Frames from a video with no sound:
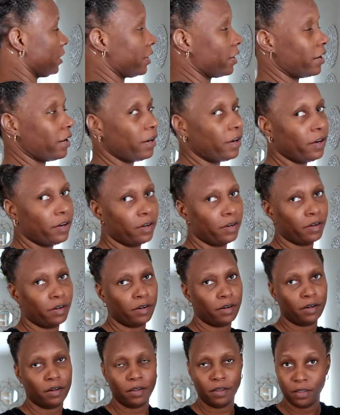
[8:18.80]
there.
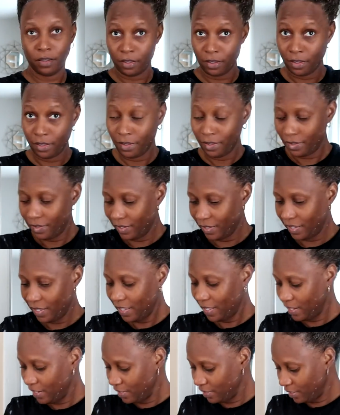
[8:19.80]

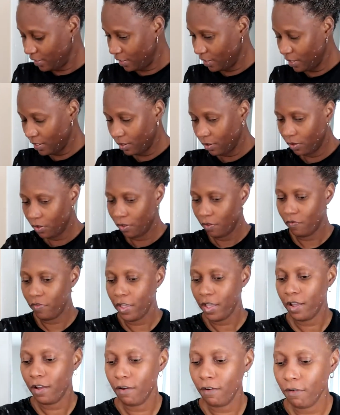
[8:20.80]
And
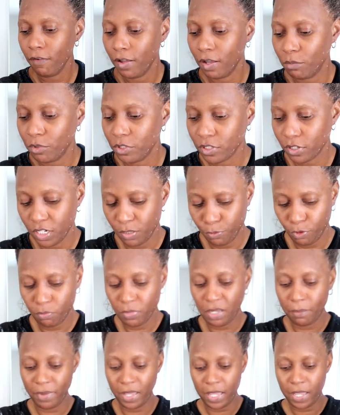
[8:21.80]
now I'm just going to put
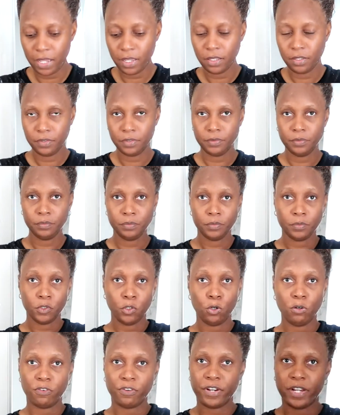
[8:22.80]
my back
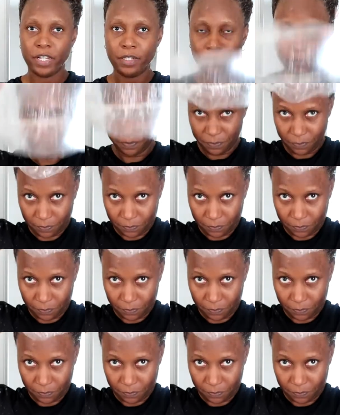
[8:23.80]
over it.